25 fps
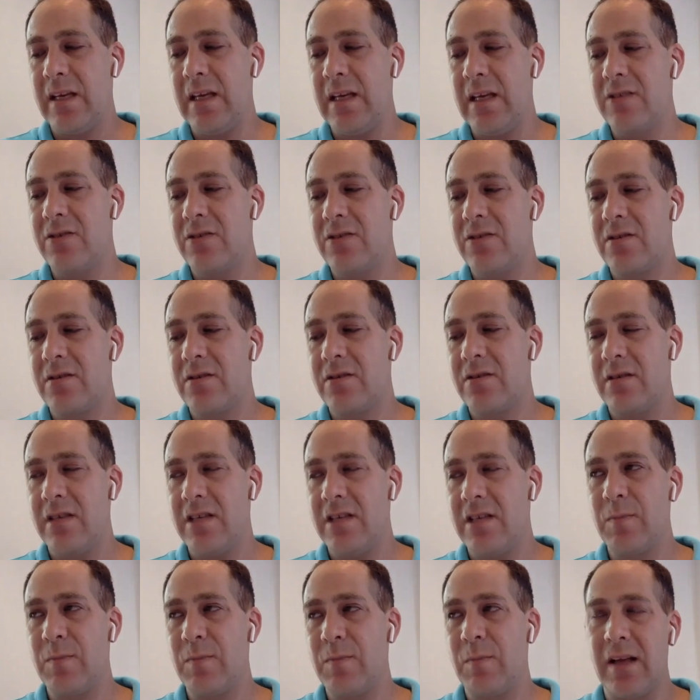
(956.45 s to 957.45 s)
each
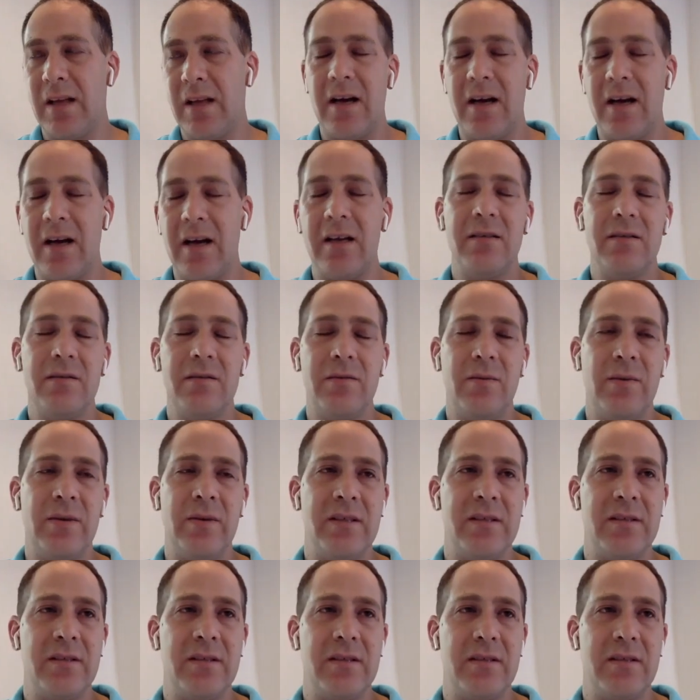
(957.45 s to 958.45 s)
plot
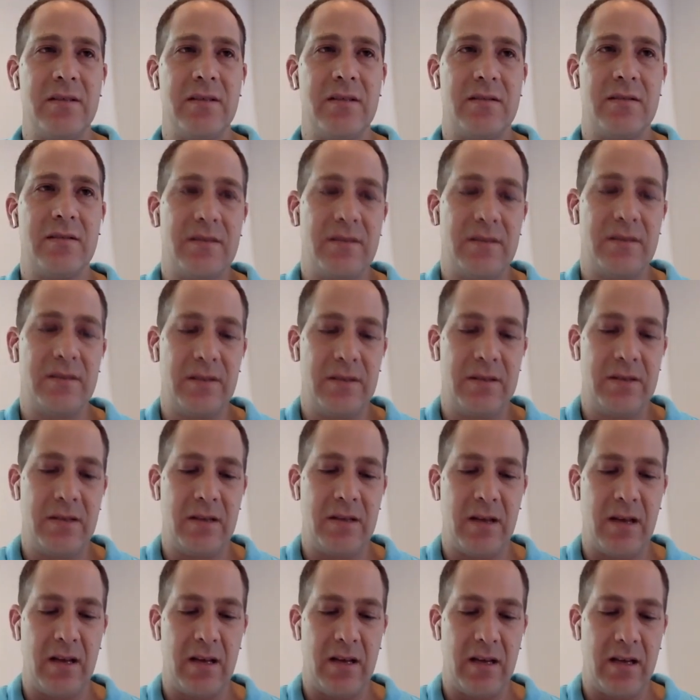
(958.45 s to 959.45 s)
was
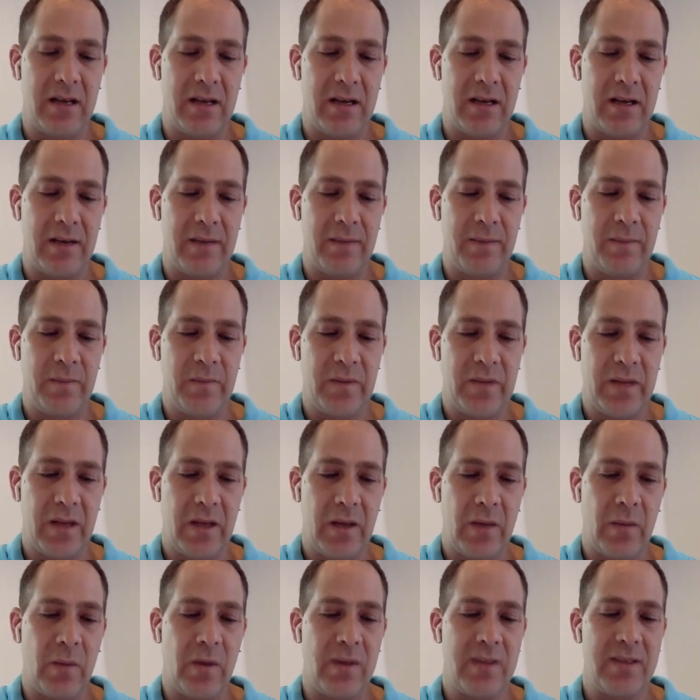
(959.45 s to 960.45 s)
done,
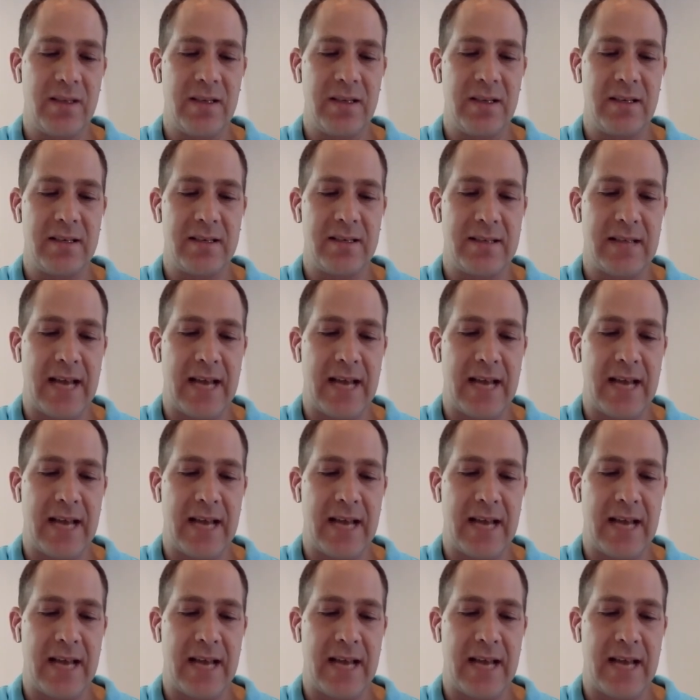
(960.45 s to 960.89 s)
it wasn't